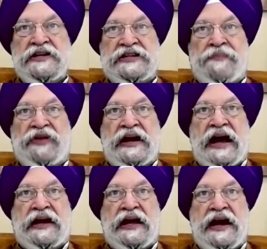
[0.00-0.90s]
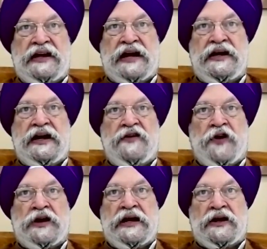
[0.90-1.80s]
something like
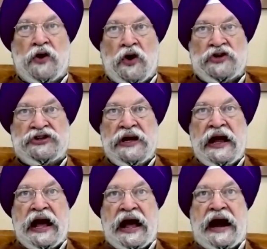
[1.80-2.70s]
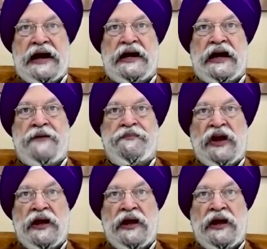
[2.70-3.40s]
840 crores and uh,